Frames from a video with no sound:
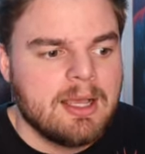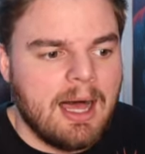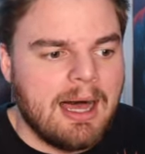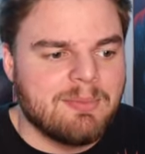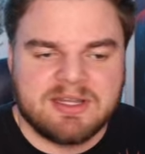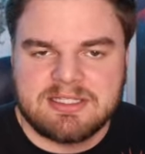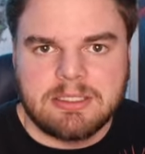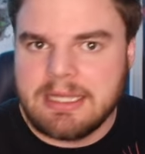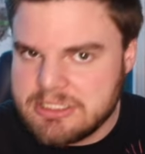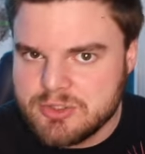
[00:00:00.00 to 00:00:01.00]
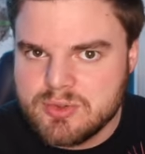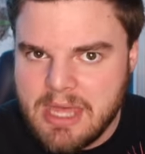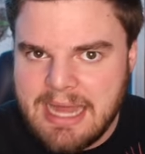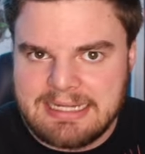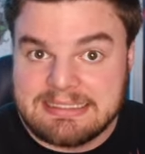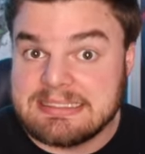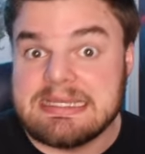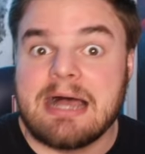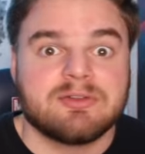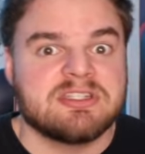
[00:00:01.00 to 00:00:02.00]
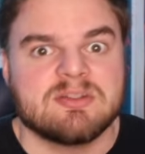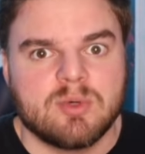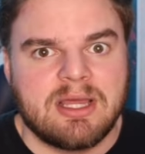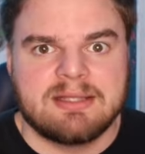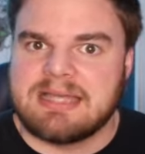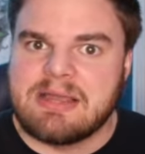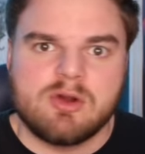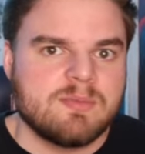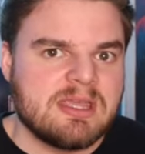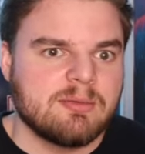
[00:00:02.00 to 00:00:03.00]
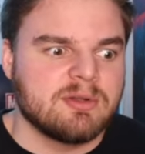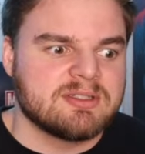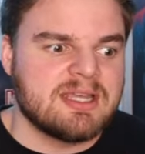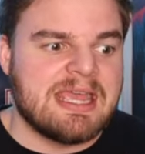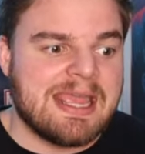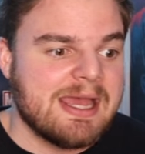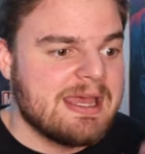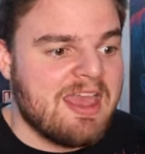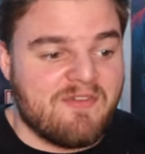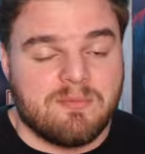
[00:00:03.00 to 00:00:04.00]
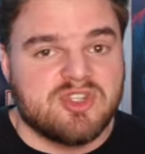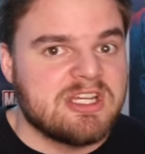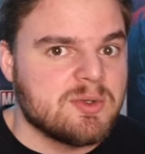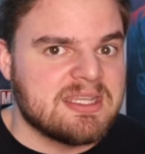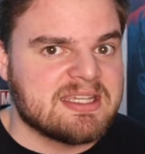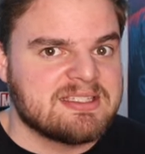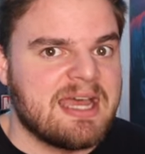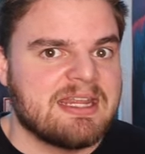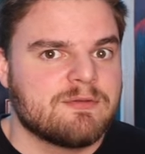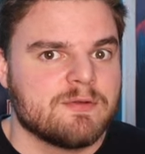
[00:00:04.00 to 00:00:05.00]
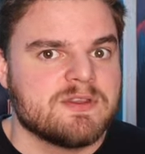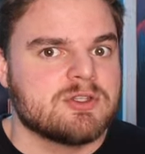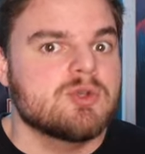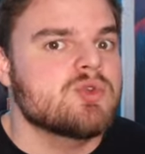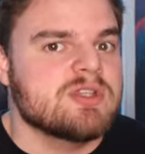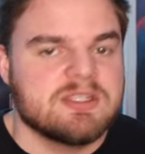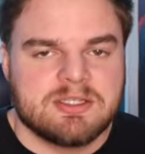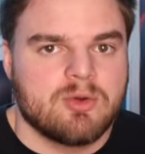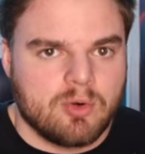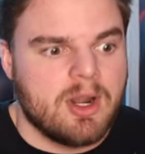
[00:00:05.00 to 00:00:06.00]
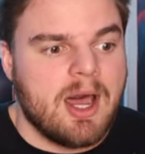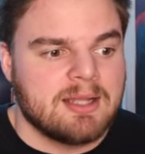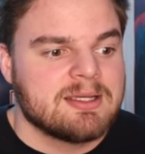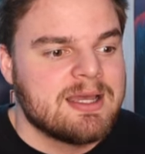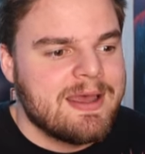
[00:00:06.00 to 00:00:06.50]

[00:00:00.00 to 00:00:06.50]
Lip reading: But until I do that and see how season 1 ends, I won't be able to say if I'm genuinely excited for this new season or not.